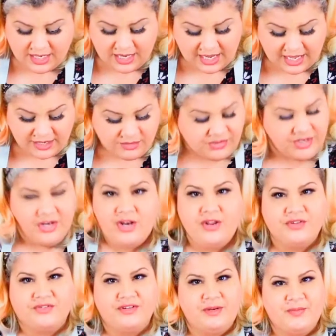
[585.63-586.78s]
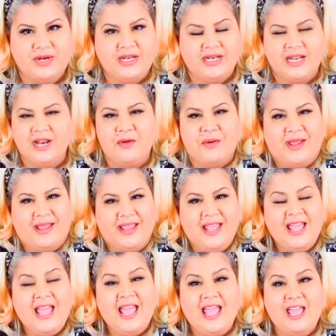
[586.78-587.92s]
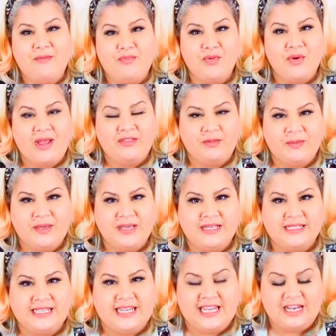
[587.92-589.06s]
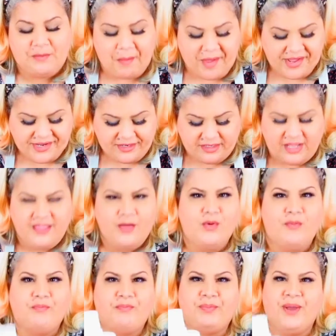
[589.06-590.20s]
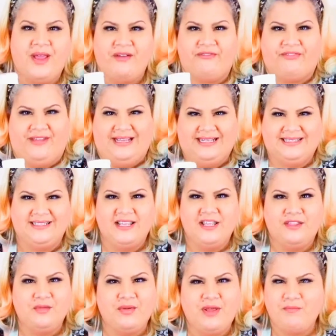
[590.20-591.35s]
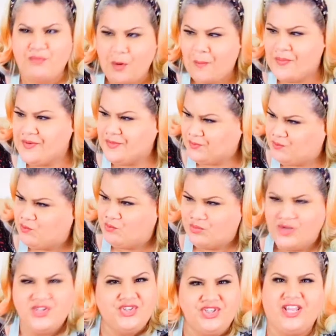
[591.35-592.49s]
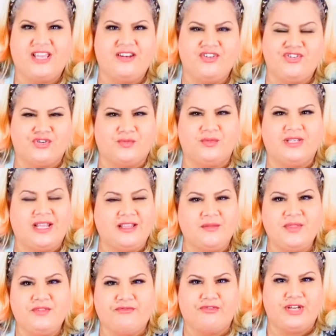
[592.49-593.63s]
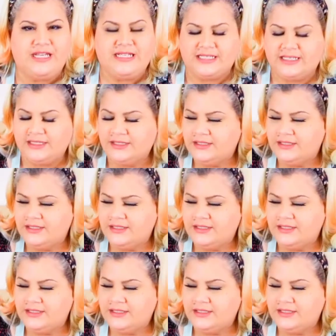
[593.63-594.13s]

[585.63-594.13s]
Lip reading: And he was like, no, it's really brilliant. Anyway, he brought out the burgers that he'd made, and they were perfect. They were like proper ones you get in a shop. We'd had them in the freezer.